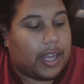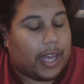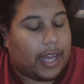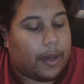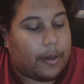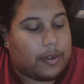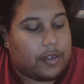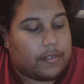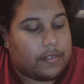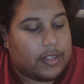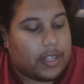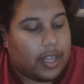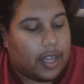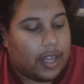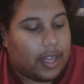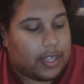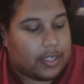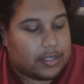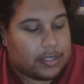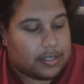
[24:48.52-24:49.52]
Out of the
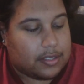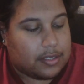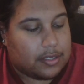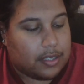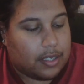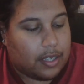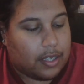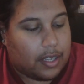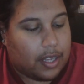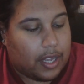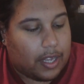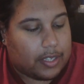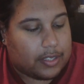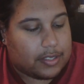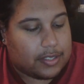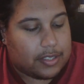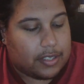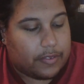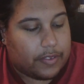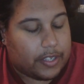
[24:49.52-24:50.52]

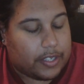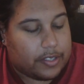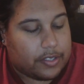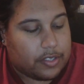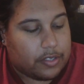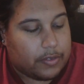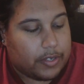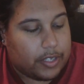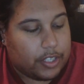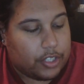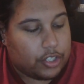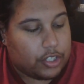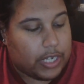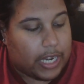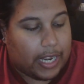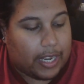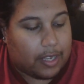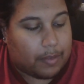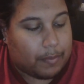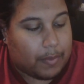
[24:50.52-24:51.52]
huts of history's
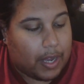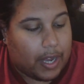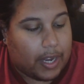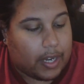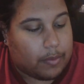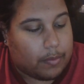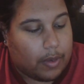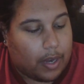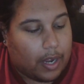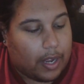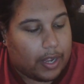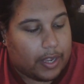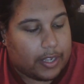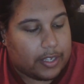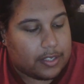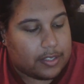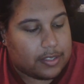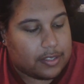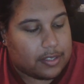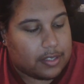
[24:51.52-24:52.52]
shame I
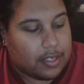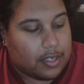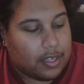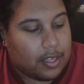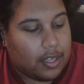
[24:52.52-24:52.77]
rise.